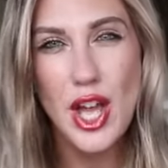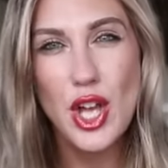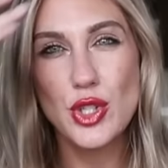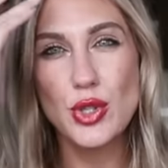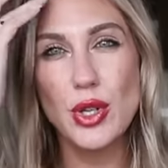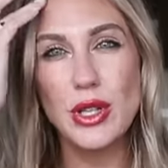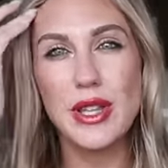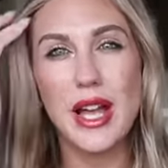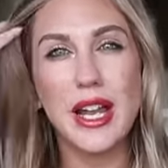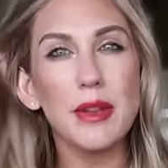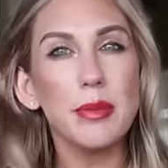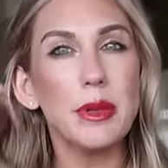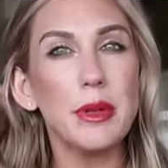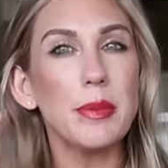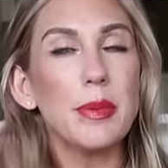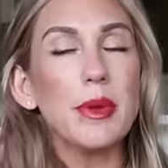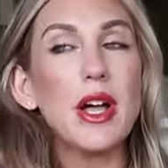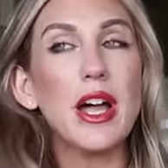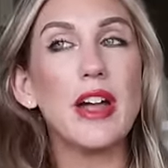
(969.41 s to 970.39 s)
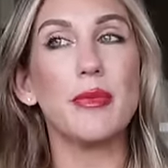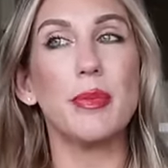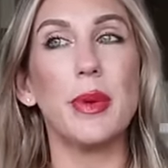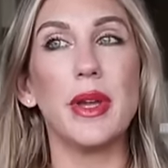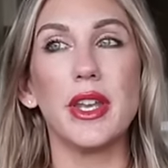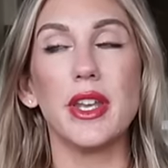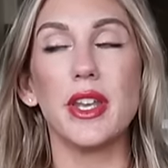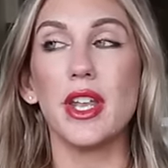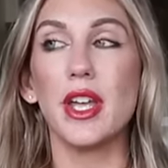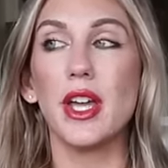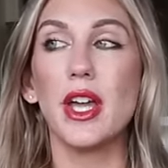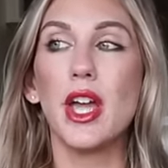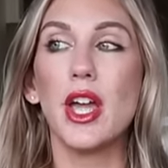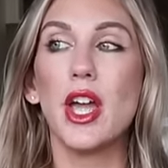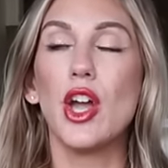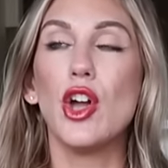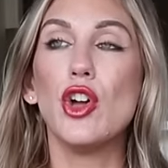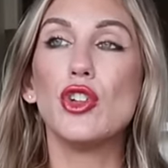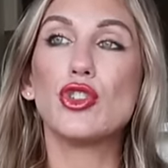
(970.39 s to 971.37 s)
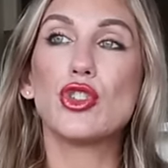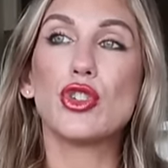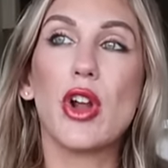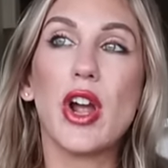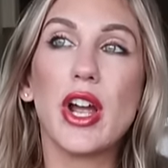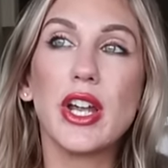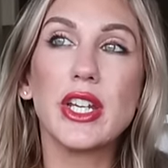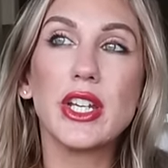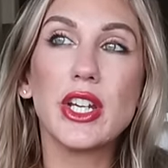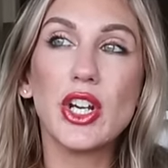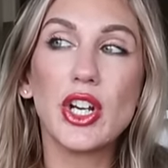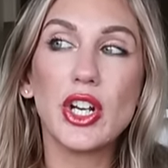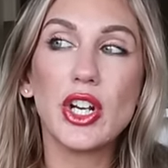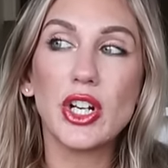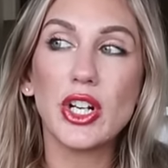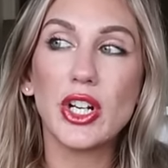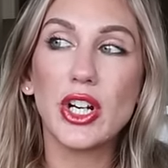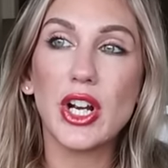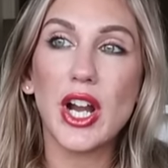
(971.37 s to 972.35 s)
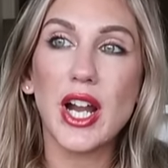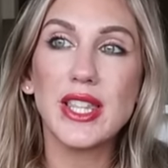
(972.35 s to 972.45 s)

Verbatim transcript: So a lot of people have been trying her,